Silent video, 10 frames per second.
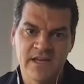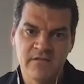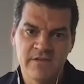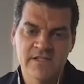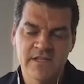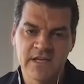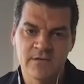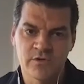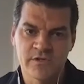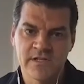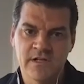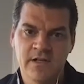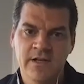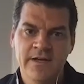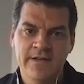investing in
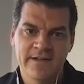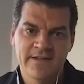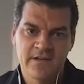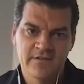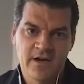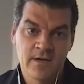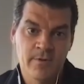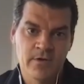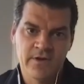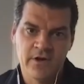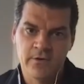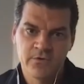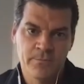Brazil that can talk about the